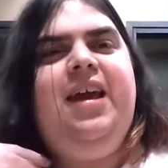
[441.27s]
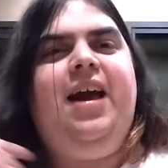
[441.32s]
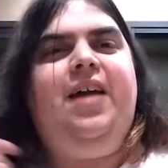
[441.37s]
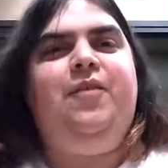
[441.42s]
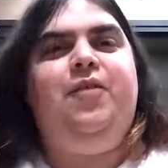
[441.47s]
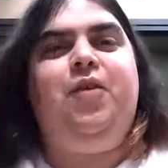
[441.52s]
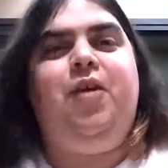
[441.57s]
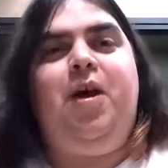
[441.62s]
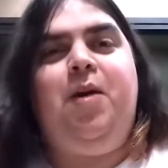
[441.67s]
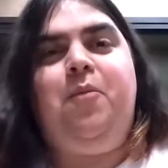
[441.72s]

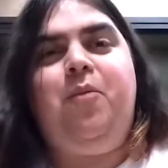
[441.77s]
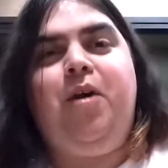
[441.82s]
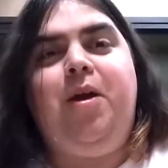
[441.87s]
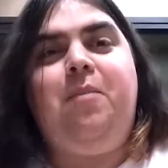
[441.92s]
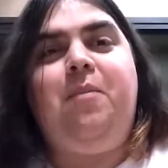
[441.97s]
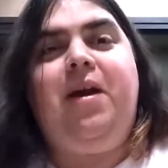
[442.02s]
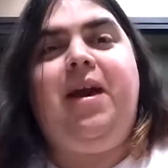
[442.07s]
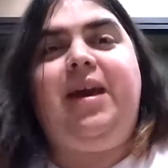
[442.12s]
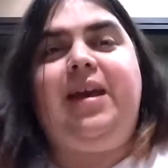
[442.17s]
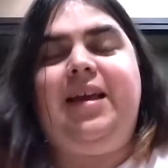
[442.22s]
After all, I'm
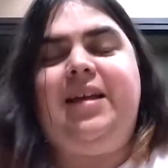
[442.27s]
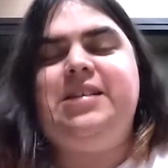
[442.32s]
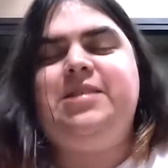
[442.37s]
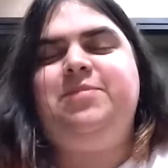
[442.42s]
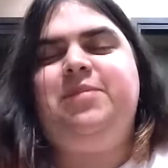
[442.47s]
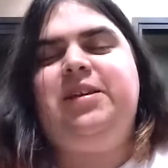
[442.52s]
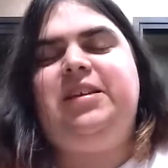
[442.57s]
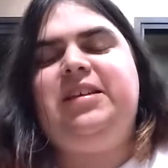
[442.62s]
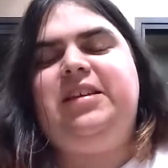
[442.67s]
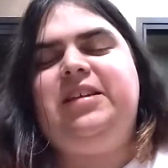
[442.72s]
wearing my Against
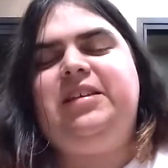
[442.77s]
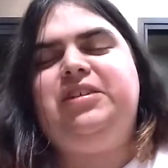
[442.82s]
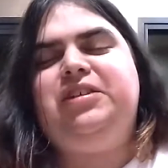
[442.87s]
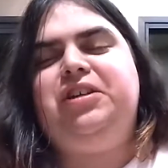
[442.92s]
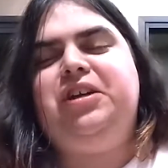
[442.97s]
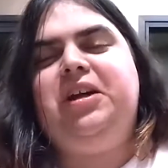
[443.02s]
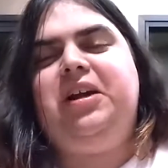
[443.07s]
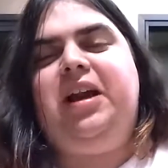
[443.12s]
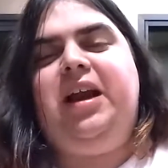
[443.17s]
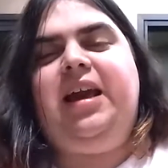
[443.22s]
Me
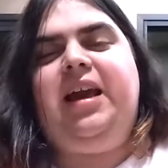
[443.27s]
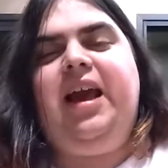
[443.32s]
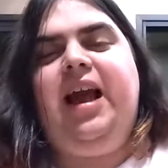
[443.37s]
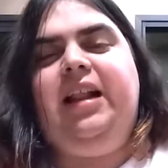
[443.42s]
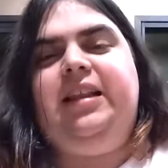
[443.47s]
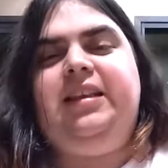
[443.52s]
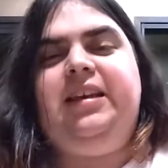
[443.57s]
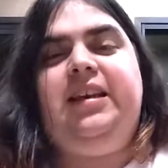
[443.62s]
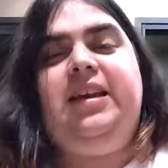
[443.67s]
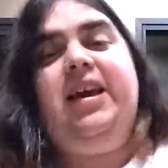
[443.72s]
t-shirt, and I
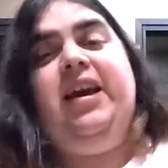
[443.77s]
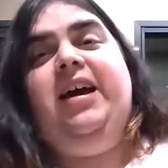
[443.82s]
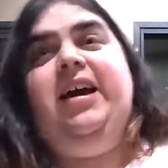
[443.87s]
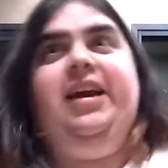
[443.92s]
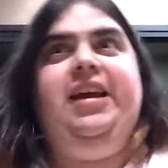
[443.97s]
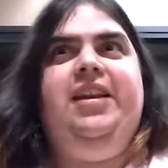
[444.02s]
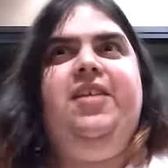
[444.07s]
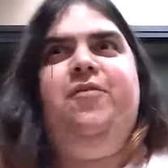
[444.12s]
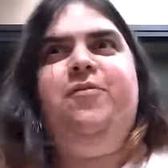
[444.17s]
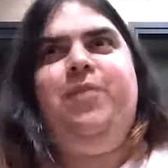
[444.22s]
got to
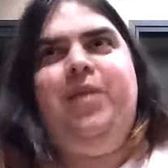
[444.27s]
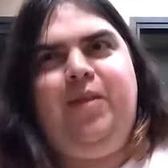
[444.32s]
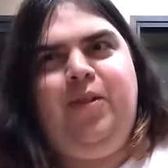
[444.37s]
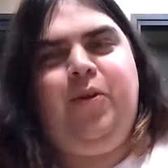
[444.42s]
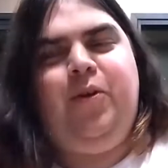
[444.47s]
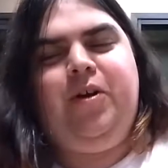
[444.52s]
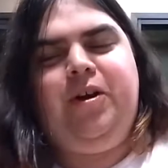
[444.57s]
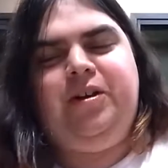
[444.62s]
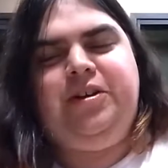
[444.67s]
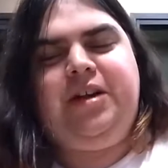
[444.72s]
kind of meet
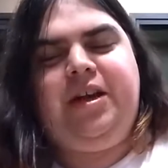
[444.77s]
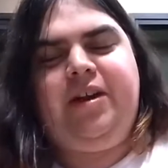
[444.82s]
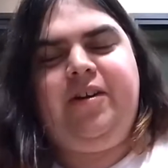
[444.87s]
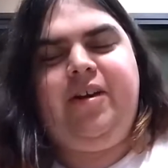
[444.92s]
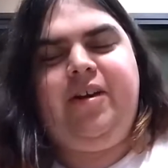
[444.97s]
Laura Jane